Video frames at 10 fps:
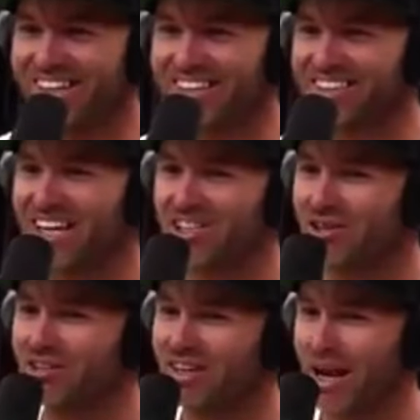I start
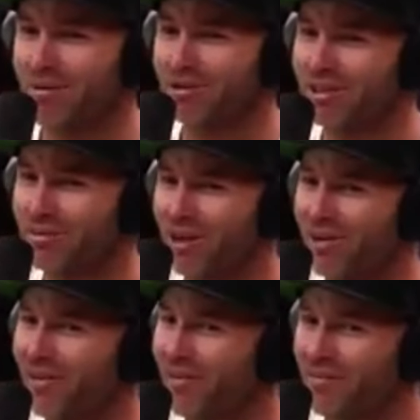talking to animals, and I'm like,
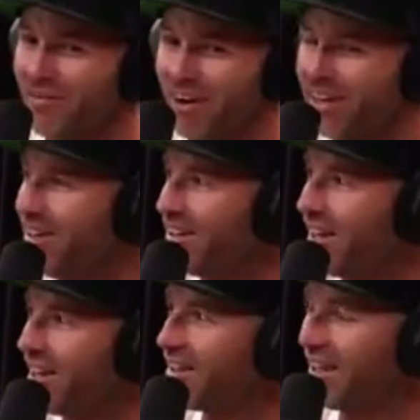fucking, they
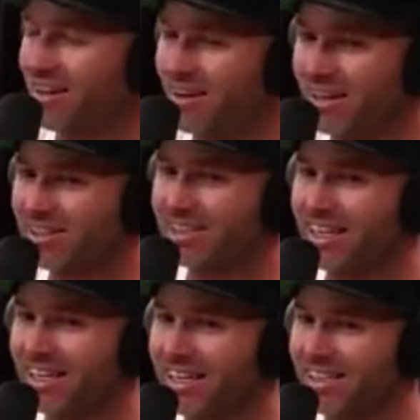they don't
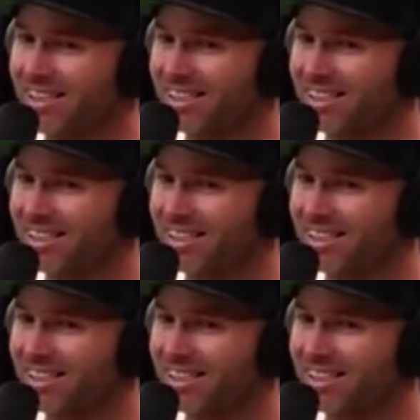understand English.